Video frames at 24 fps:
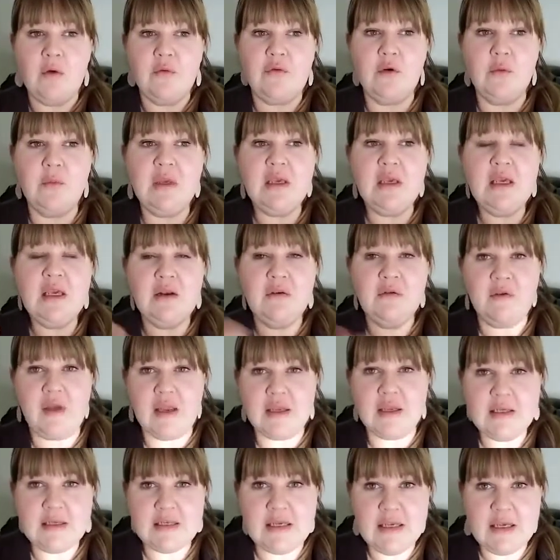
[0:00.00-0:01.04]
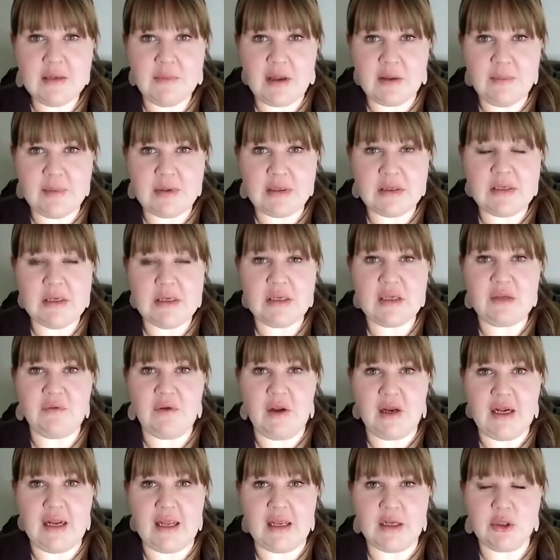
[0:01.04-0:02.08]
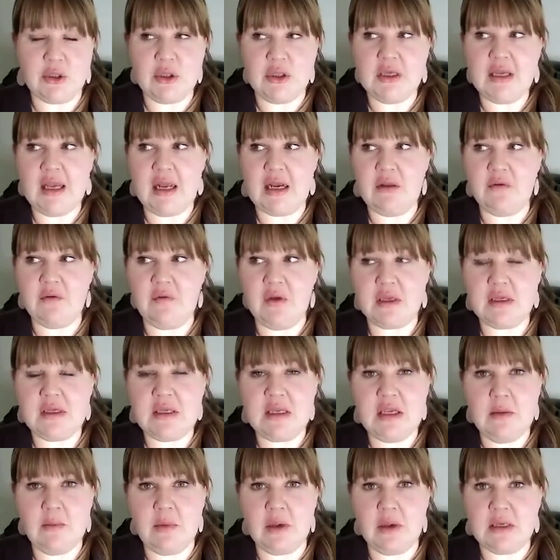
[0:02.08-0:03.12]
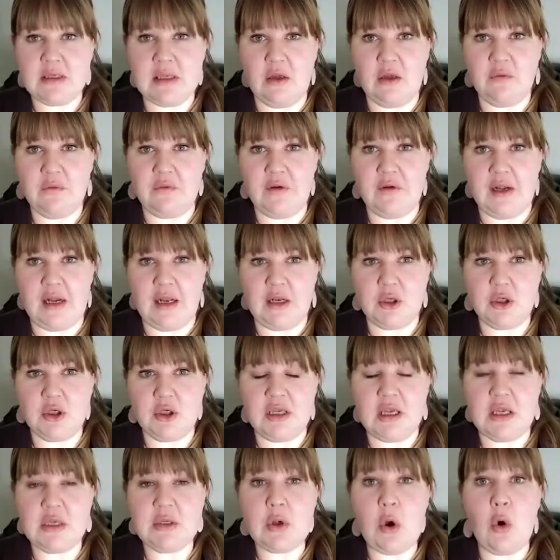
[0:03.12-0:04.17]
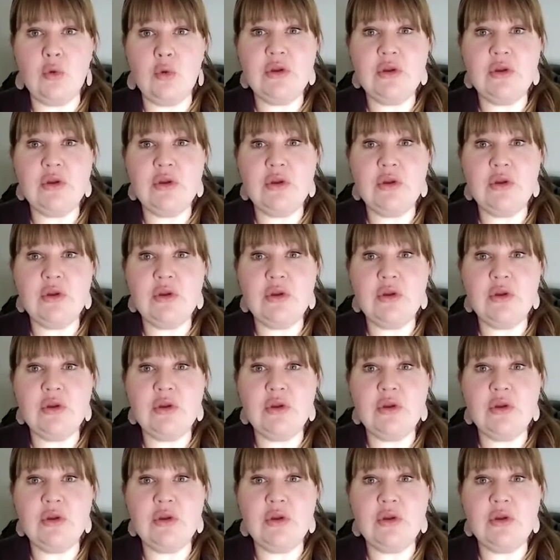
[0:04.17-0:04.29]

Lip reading: For me, investing in my business financially and investing in myself financially is